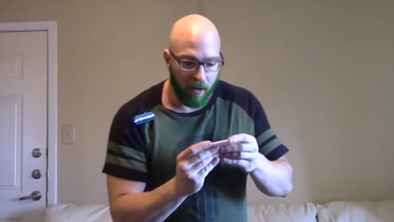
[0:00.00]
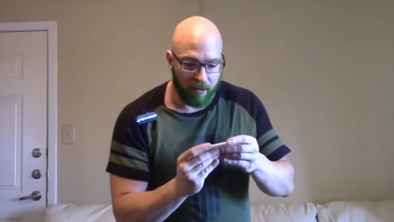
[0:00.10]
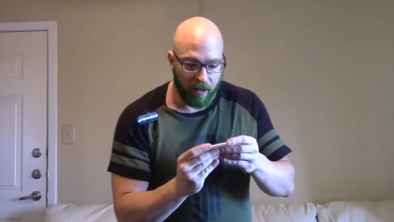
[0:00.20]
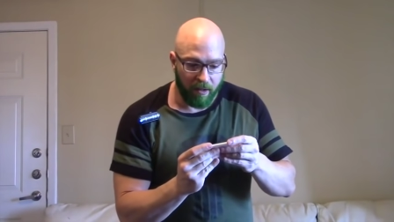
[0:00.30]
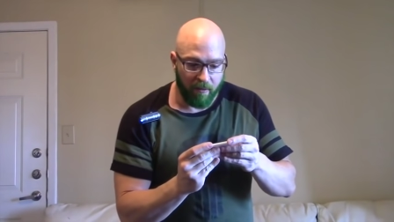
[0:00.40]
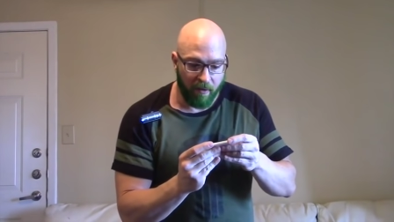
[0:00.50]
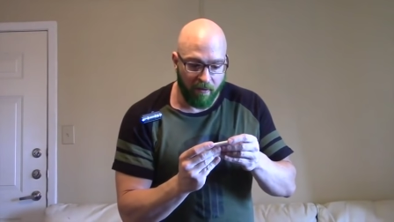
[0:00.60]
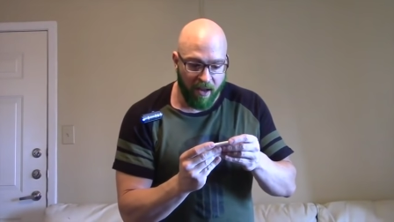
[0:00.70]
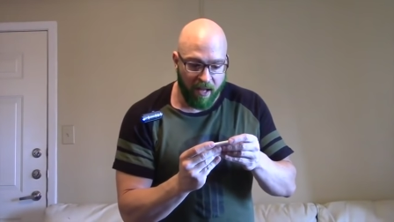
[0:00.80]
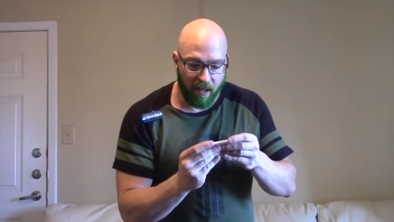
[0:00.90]
It says even a
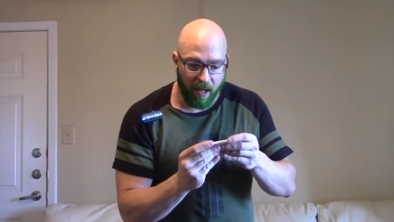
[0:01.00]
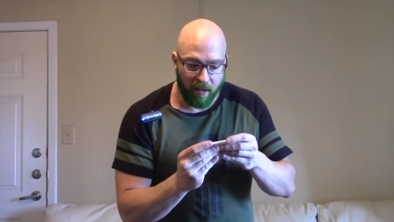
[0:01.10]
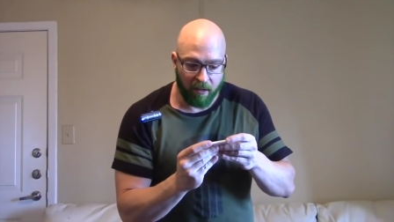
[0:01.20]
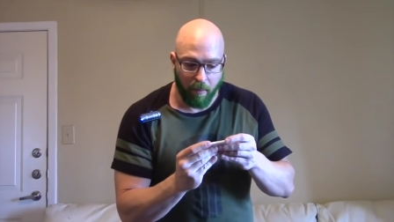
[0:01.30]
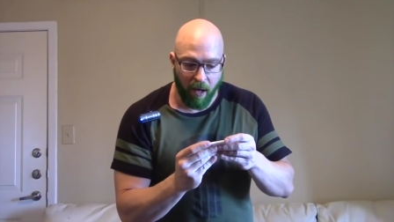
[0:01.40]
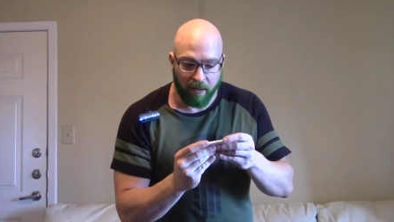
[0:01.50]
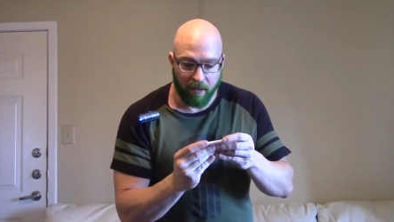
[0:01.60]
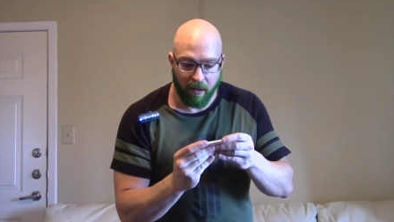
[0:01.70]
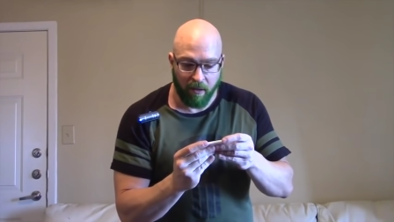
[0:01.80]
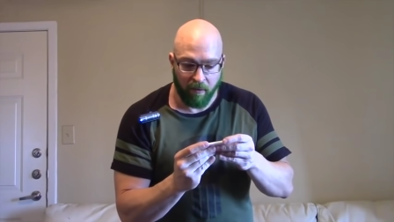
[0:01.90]
faint line is a
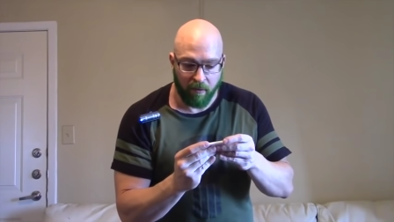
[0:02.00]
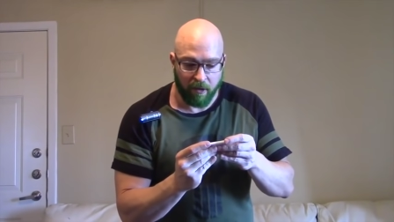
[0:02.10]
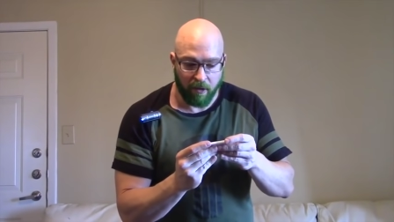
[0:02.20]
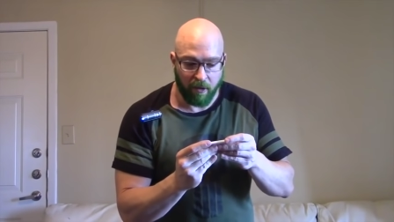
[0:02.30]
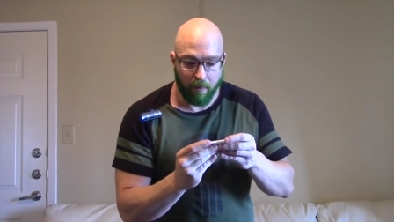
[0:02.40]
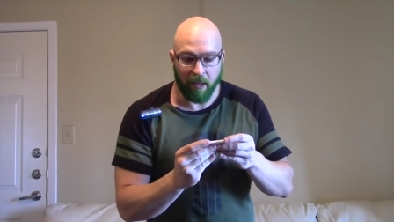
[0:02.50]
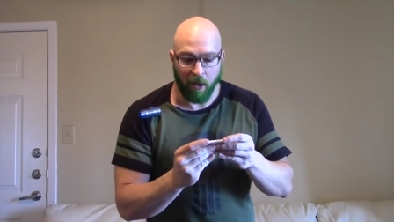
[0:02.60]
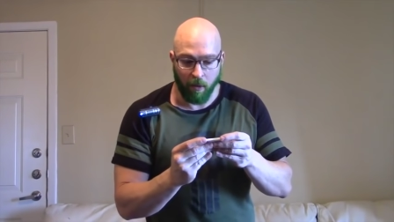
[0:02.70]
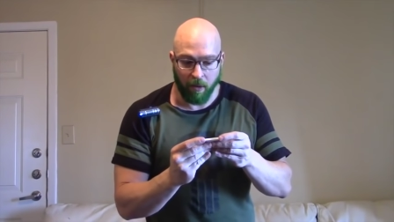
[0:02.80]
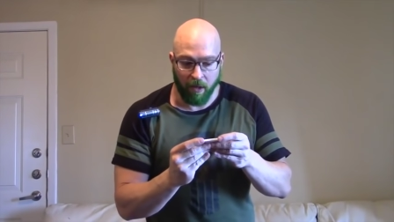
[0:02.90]
positive, just could be
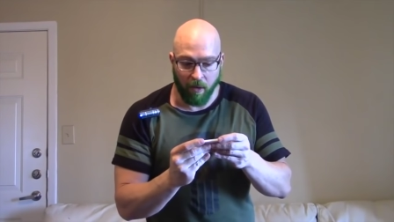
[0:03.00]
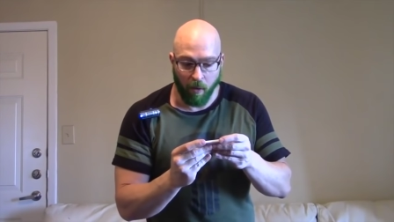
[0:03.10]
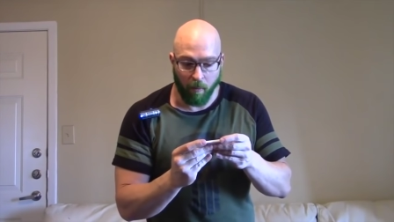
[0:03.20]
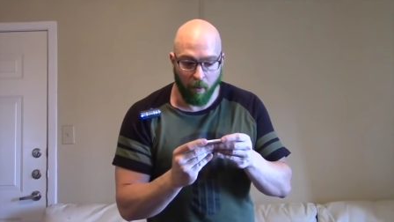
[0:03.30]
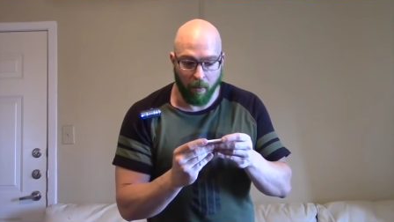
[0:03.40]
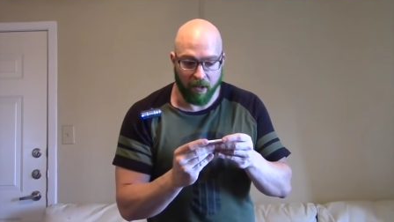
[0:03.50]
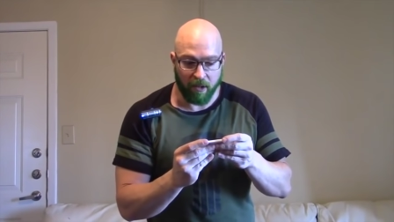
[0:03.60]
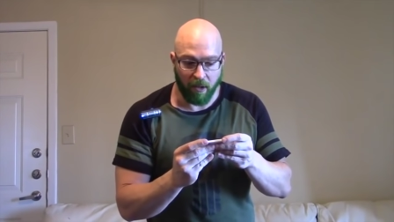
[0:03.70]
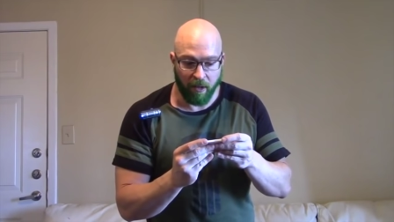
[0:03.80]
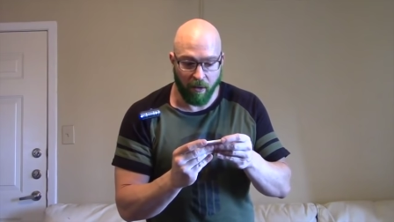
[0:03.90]
lower than normal, but
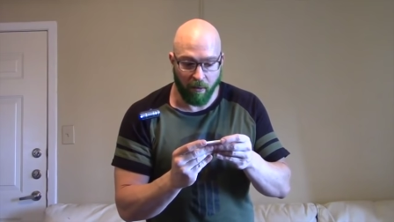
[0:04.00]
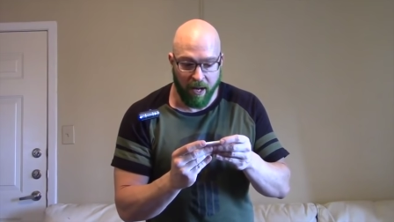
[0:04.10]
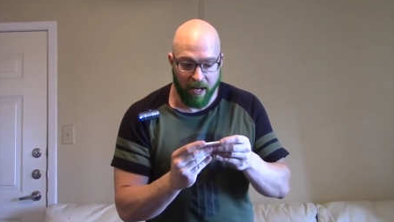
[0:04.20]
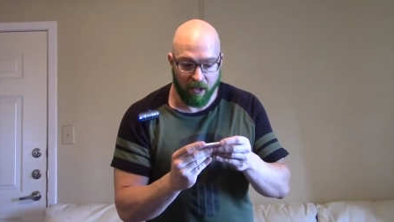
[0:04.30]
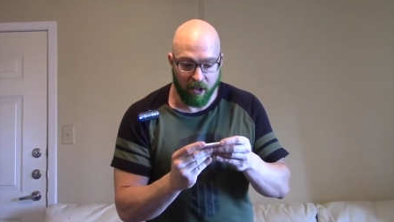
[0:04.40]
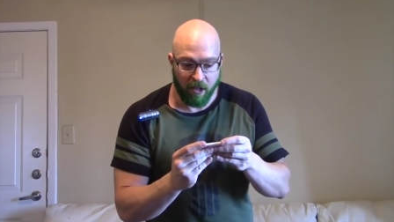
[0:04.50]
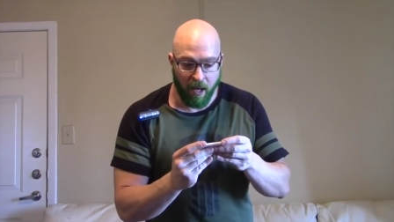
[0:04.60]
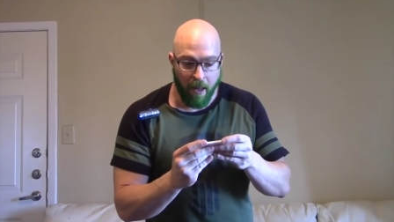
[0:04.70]
still in the range.